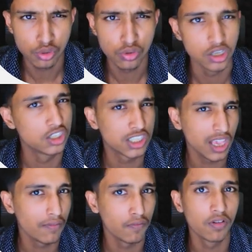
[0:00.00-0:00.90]
to
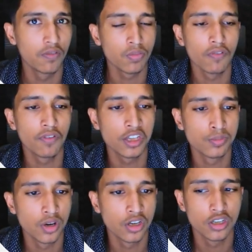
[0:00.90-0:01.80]
deceive
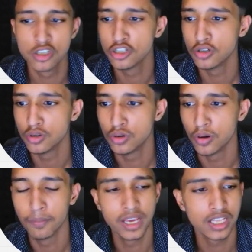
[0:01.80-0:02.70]
Facebook
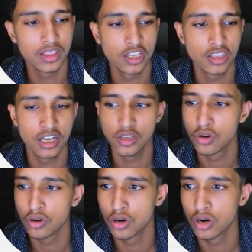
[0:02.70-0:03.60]
to make it think that
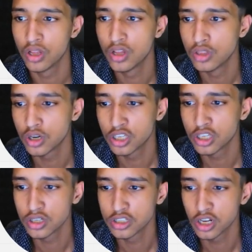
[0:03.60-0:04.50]
you're not
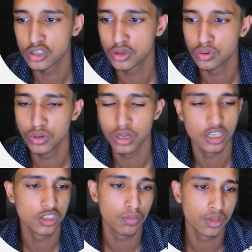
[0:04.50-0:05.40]
here just to
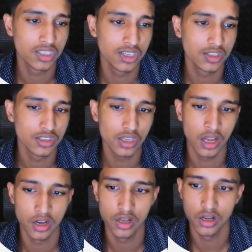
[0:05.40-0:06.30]
like send messages
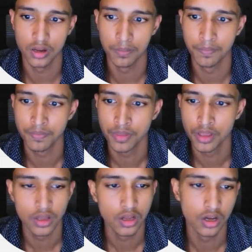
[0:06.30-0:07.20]
and
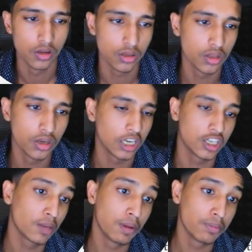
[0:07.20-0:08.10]

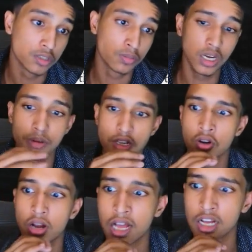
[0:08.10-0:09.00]
like take people's money, but
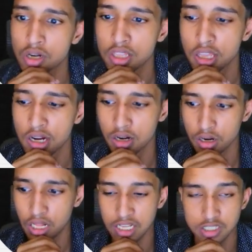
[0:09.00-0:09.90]
you're actually
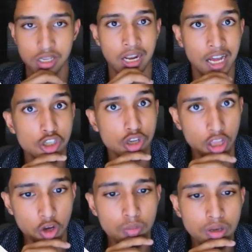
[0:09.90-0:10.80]
there as an
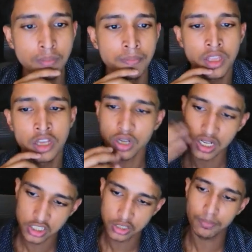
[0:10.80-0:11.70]
actual human, so
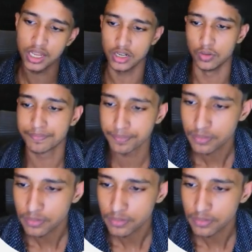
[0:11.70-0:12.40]
it doesn't ban you.